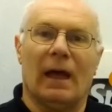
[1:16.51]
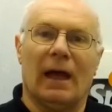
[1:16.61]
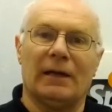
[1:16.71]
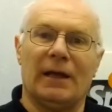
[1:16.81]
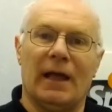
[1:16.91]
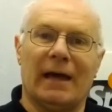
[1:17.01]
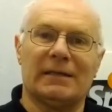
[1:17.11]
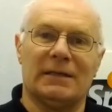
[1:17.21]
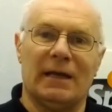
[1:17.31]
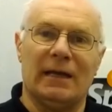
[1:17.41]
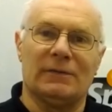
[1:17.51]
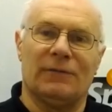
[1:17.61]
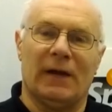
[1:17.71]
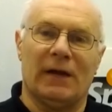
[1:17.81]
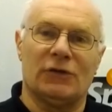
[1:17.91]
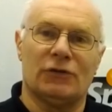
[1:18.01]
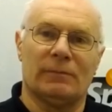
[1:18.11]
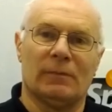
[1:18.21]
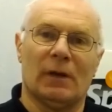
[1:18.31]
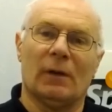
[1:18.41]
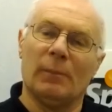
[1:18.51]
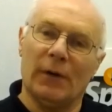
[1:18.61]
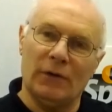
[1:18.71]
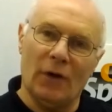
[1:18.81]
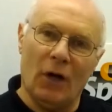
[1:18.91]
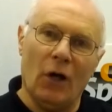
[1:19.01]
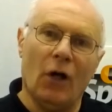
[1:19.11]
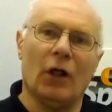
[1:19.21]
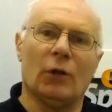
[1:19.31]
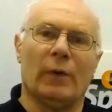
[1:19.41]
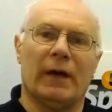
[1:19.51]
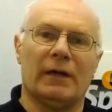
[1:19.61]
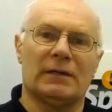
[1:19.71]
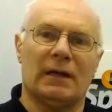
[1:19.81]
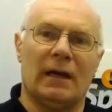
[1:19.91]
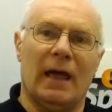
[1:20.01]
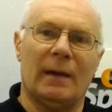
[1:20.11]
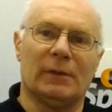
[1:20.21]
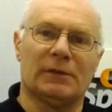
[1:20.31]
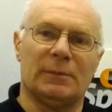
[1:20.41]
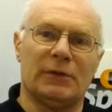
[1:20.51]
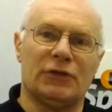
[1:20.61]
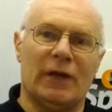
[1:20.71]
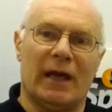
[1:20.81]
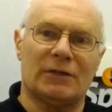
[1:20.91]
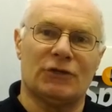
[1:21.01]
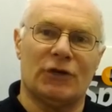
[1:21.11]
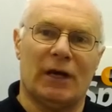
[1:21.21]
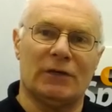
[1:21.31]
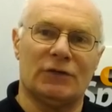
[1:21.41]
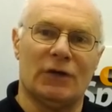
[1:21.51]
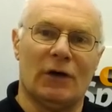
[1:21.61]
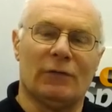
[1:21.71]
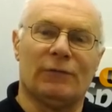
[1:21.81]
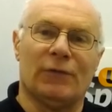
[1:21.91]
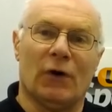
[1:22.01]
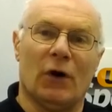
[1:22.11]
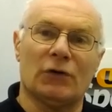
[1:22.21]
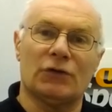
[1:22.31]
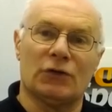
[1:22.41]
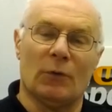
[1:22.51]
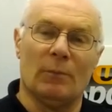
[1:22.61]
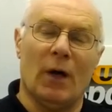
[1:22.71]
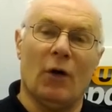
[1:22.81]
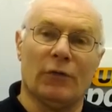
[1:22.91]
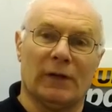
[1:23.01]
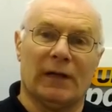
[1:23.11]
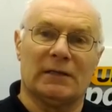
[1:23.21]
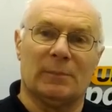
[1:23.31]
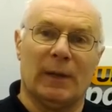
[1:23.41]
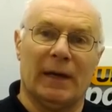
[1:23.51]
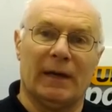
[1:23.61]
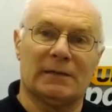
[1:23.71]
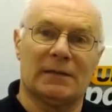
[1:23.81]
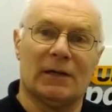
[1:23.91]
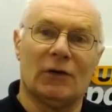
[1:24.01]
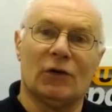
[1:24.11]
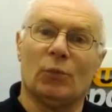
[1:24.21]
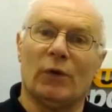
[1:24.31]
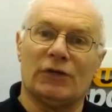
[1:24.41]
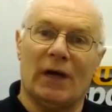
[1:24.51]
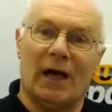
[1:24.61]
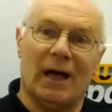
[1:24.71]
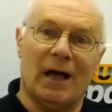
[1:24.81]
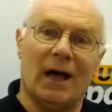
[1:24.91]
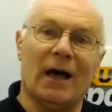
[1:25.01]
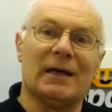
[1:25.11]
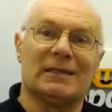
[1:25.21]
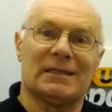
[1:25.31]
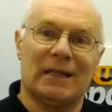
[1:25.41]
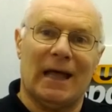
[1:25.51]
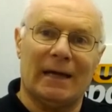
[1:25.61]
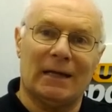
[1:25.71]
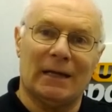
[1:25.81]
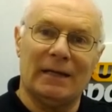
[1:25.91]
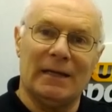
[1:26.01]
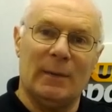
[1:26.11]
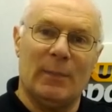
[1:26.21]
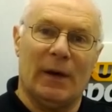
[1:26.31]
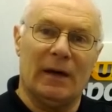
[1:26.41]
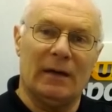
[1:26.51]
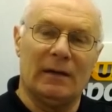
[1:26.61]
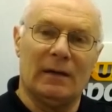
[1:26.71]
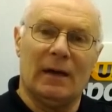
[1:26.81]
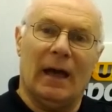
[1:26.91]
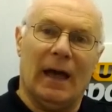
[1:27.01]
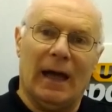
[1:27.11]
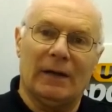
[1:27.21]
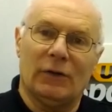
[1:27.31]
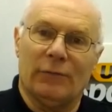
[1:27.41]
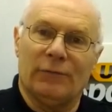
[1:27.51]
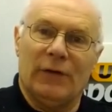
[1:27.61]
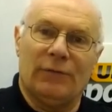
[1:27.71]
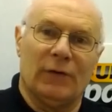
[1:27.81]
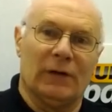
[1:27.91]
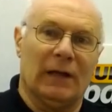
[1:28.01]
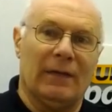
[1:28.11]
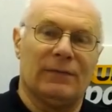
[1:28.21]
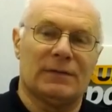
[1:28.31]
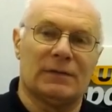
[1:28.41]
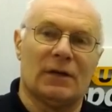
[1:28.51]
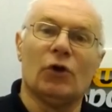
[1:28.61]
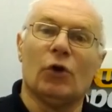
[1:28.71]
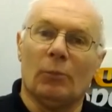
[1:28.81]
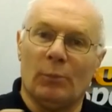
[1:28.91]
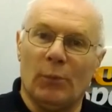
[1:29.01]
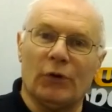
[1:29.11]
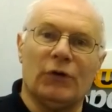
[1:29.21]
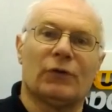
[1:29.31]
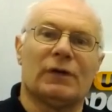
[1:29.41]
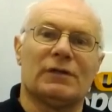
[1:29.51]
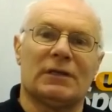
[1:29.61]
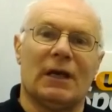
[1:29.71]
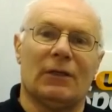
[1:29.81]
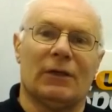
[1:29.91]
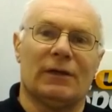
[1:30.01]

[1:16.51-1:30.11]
and a nice neat finish, but not always able to be exchanged for some other letter plates which are slightly deeper and of different lengths. But you can see the